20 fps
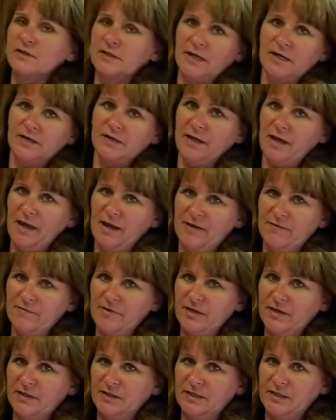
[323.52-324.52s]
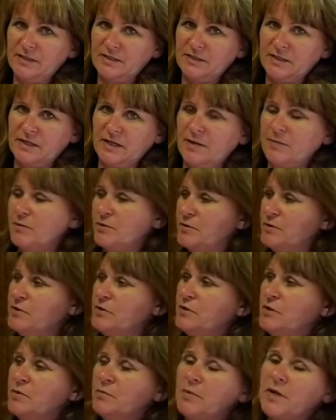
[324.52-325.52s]
out. I have that in lots of cupboards.
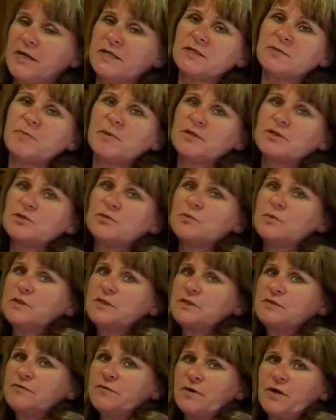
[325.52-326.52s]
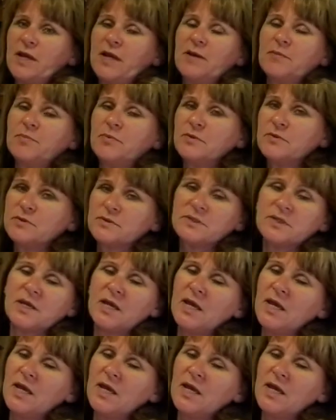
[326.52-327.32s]
You can buy special ones for campers.